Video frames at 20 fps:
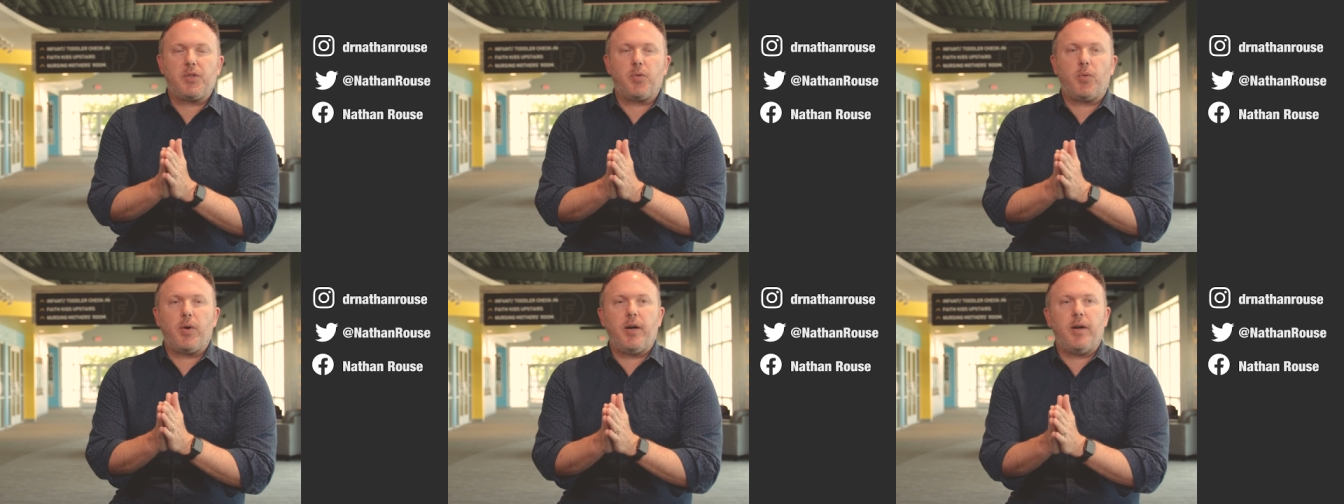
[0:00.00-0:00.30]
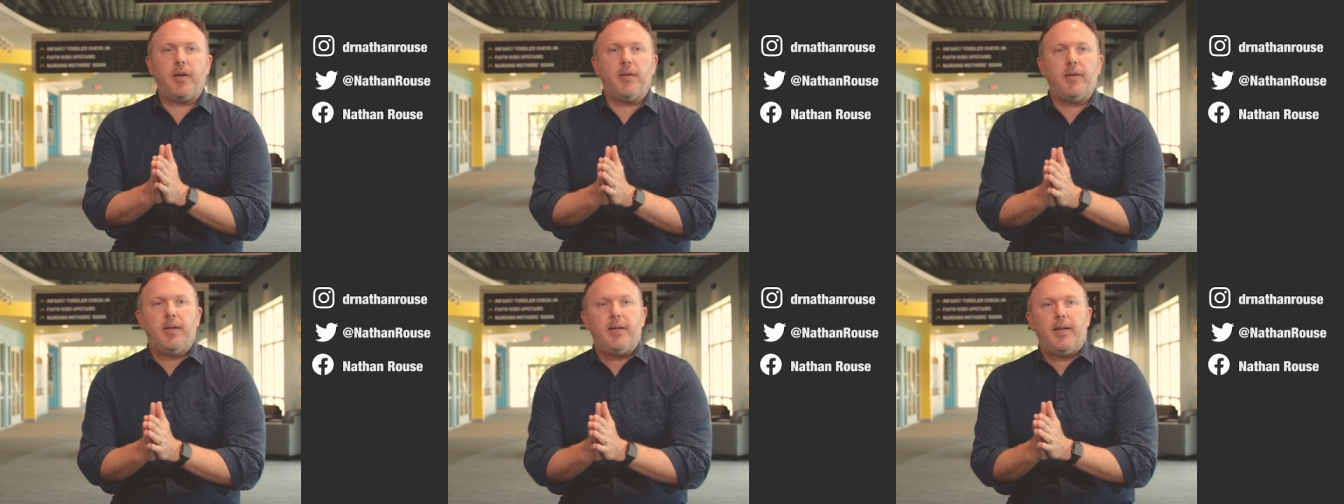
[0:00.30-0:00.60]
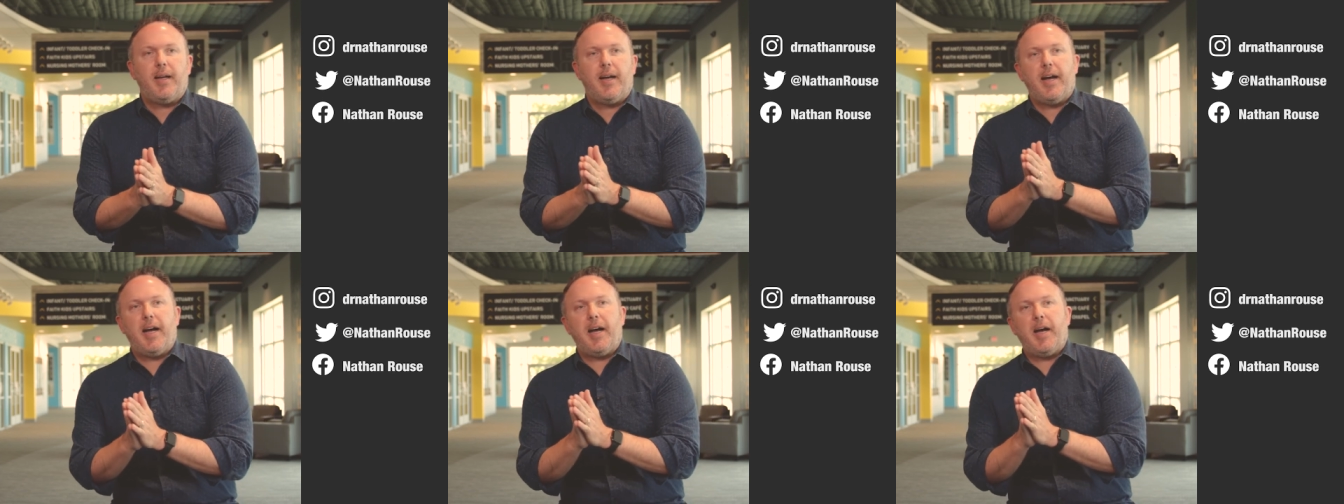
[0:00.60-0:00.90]
as well.
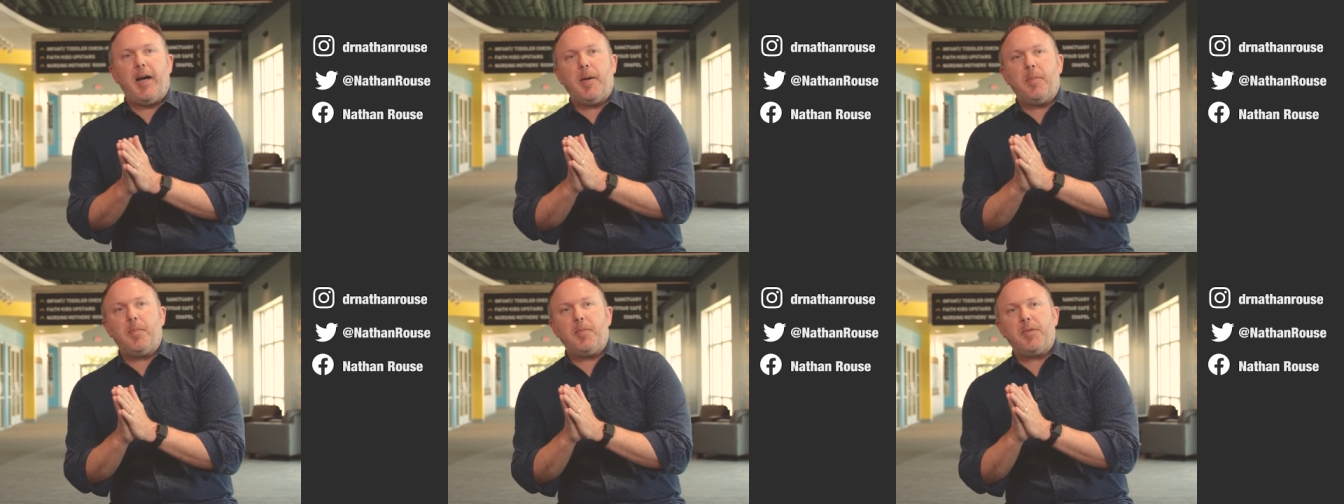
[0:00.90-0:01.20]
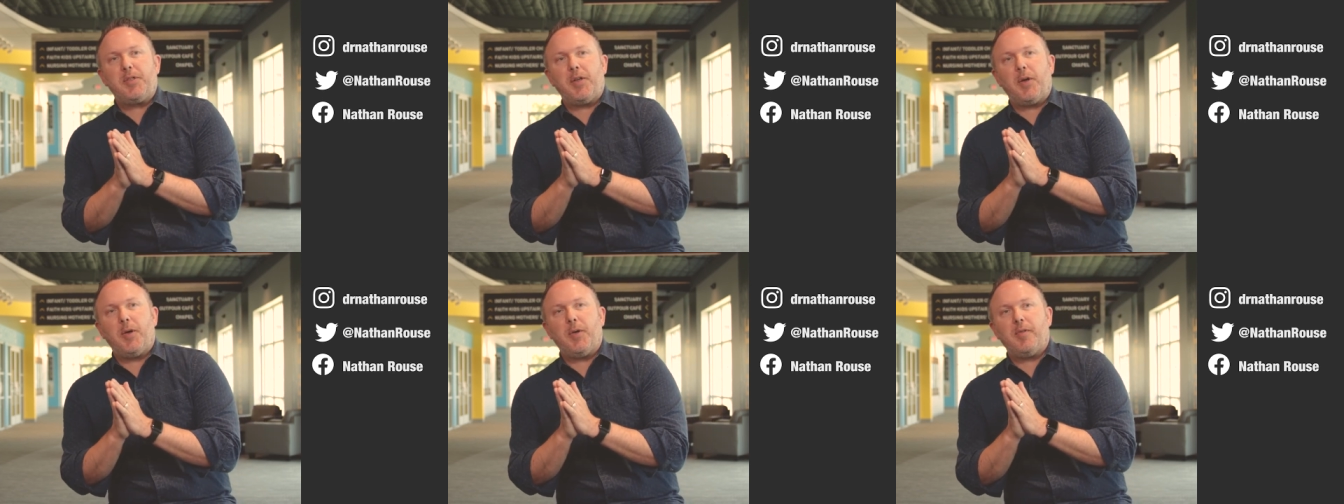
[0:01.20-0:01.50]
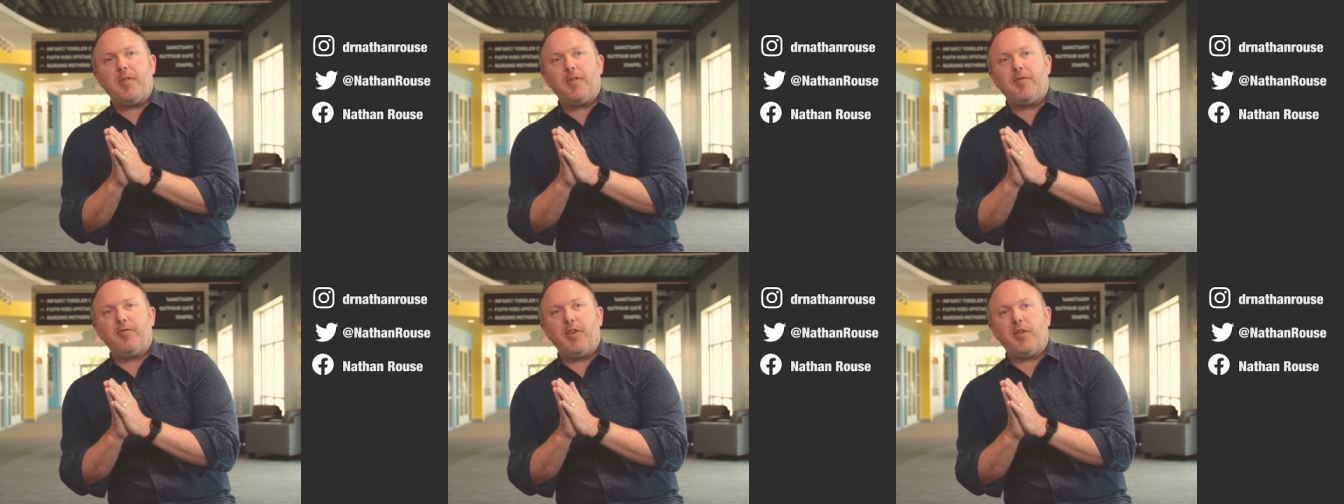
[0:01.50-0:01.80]

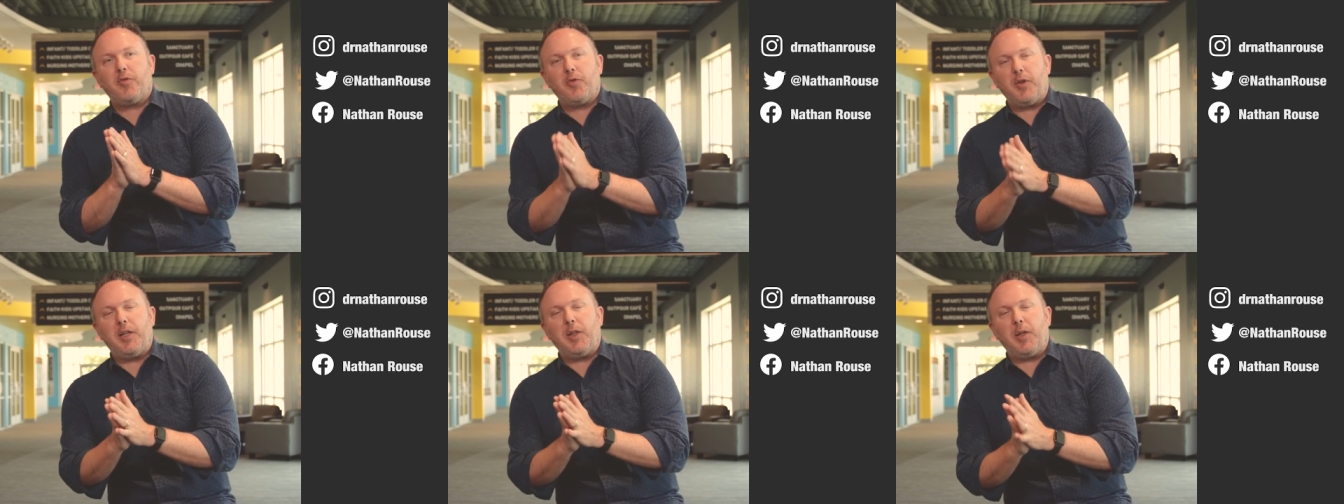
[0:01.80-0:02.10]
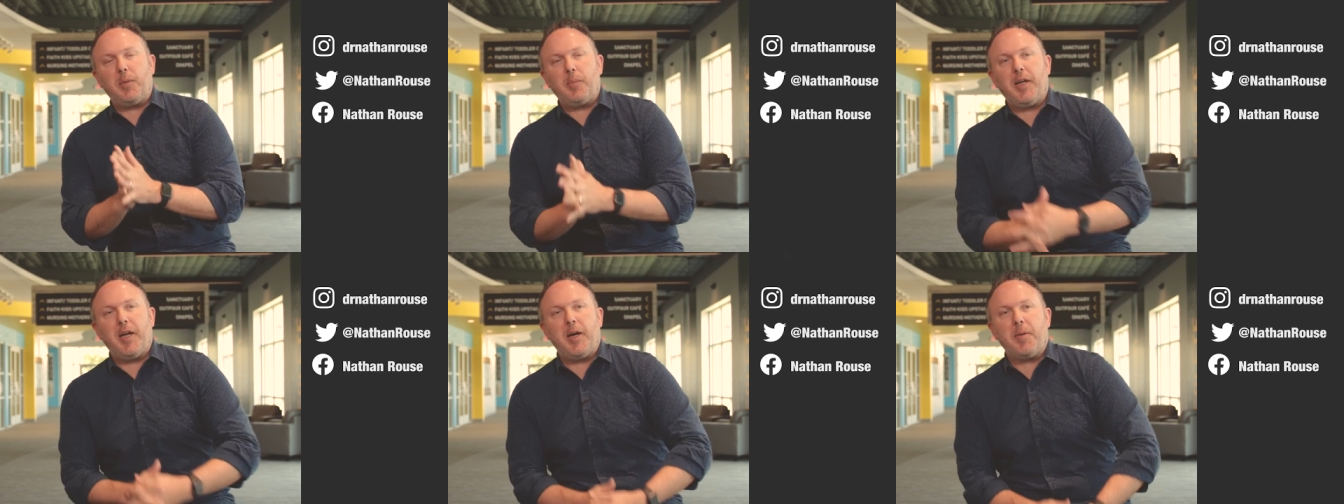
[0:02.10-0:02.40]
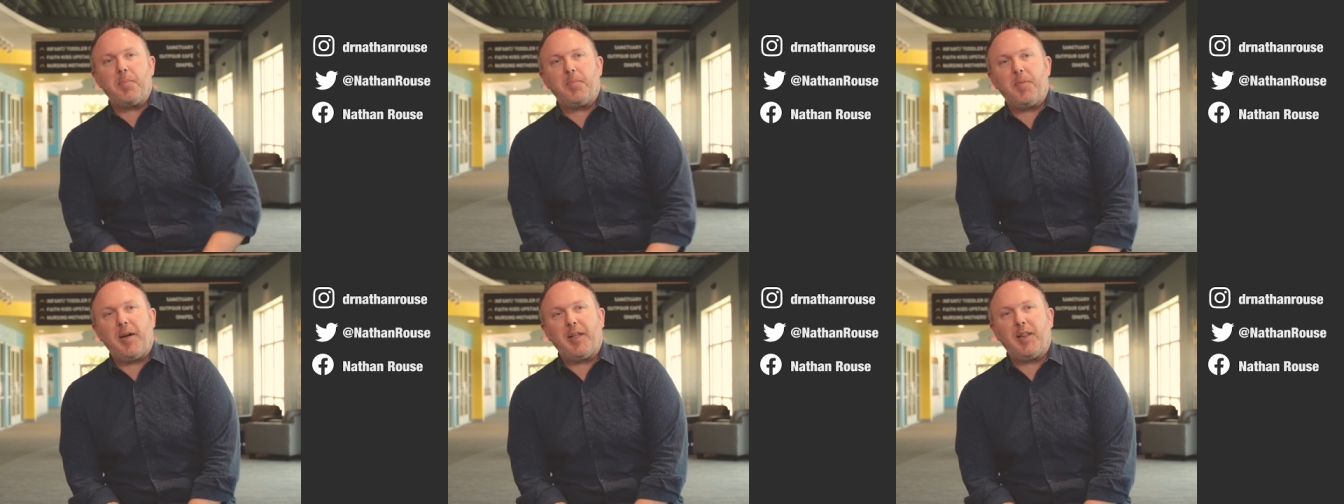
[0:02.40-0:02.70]
So feel free to look me
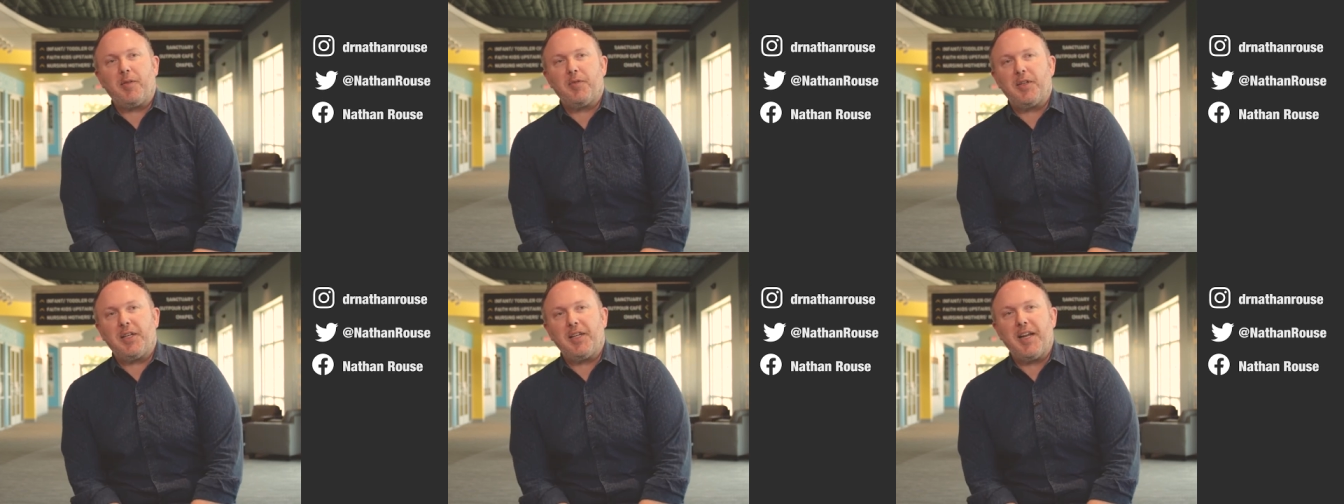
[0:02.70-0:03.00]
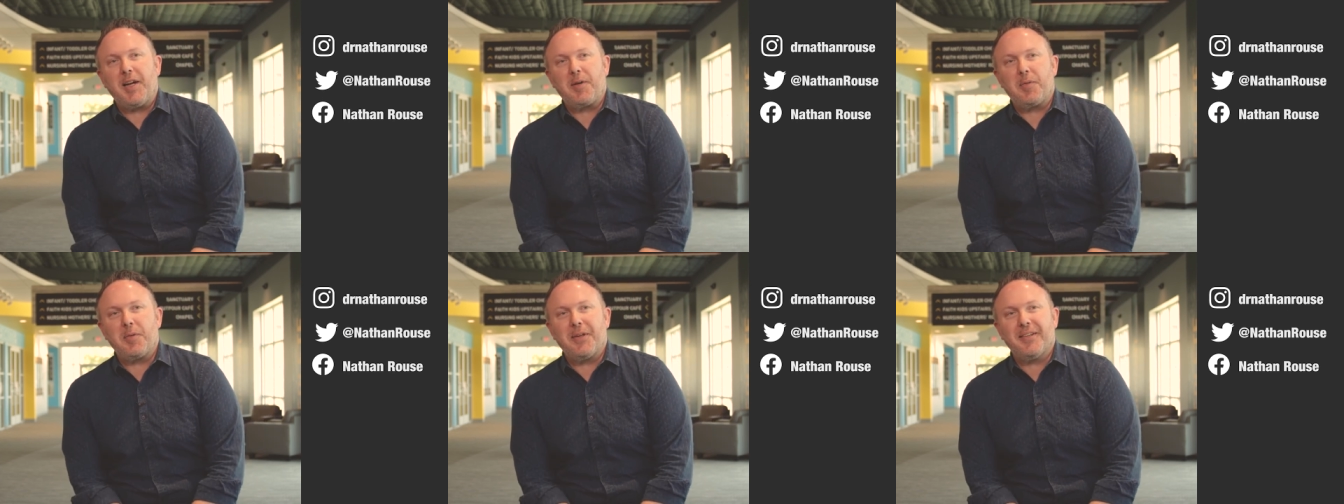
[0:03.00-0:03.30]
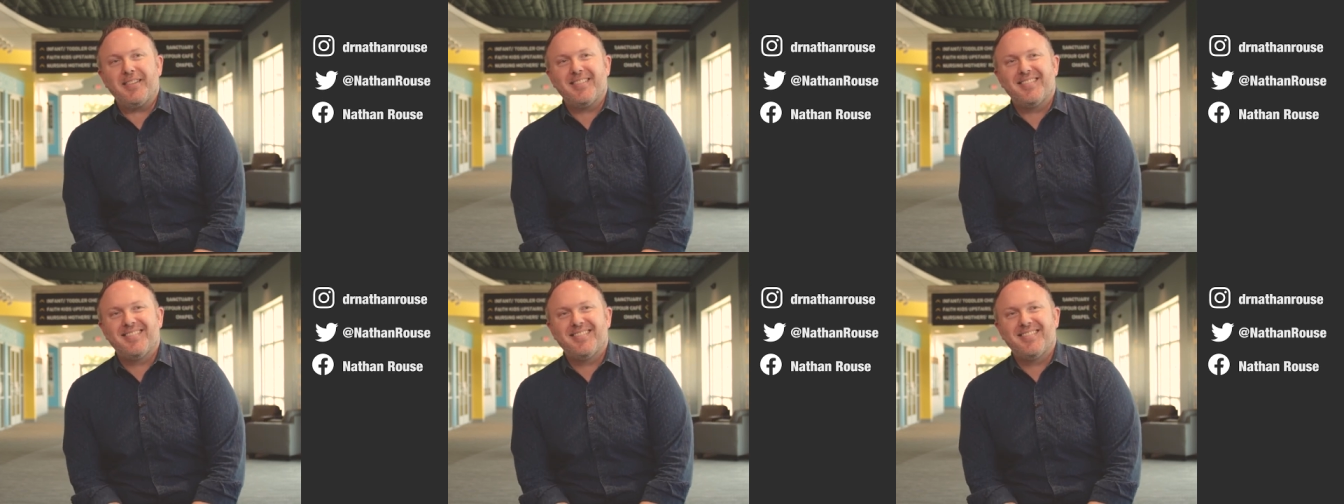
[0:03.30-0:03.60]
up. I'd love to connect with you.